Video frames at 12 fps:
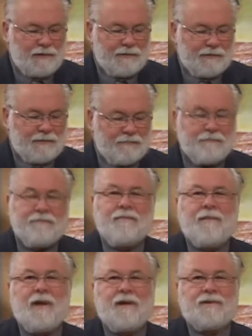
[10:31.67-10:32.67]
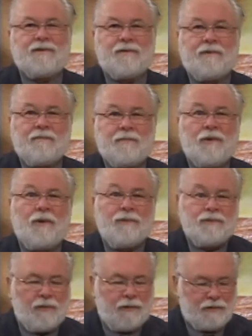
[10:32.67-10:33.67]
um, as
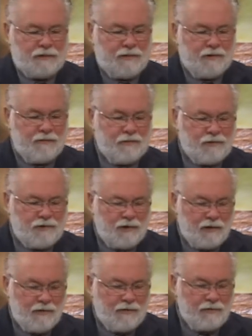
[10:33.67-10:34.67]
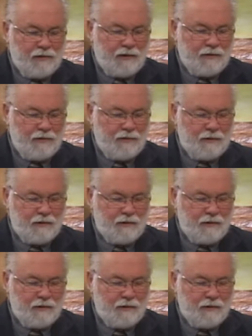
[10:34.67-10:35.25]
told to us in 1 John 3,